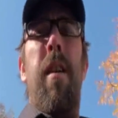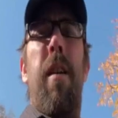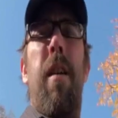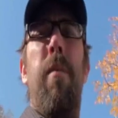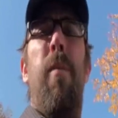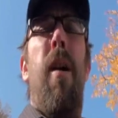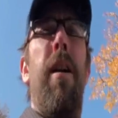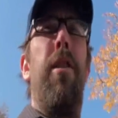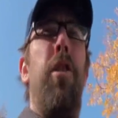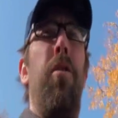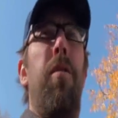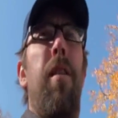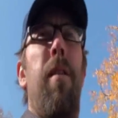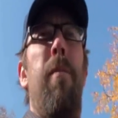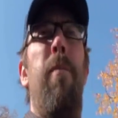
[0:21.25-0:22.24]
Ernie Boch
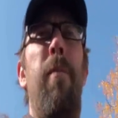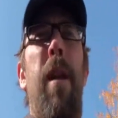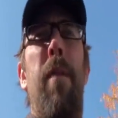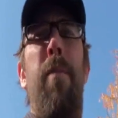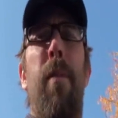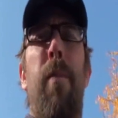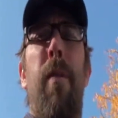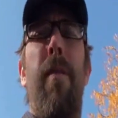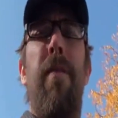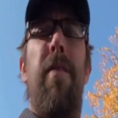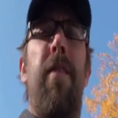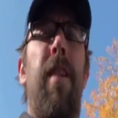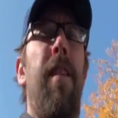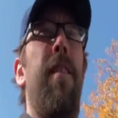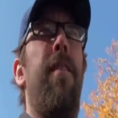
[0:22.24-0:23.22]
Jr., many people
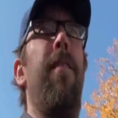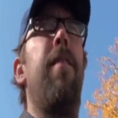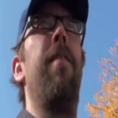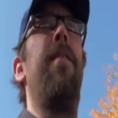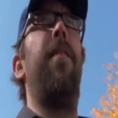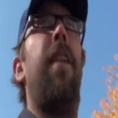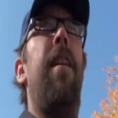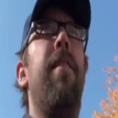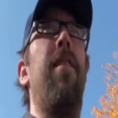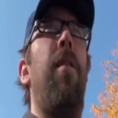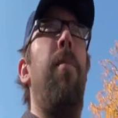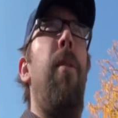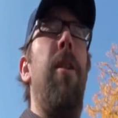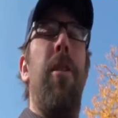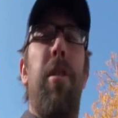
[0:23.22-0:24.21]
have seen
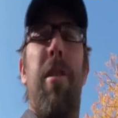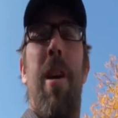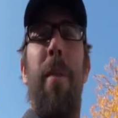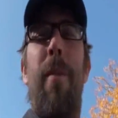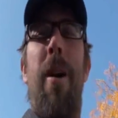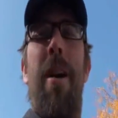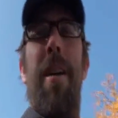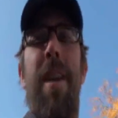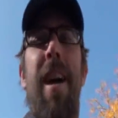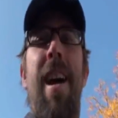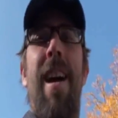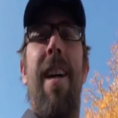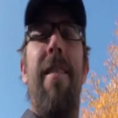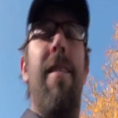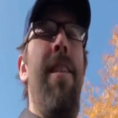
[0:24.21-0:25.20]
his commercials. Come on
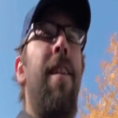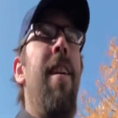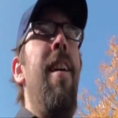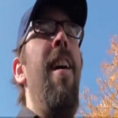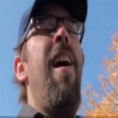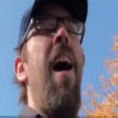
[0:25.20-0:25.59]
down.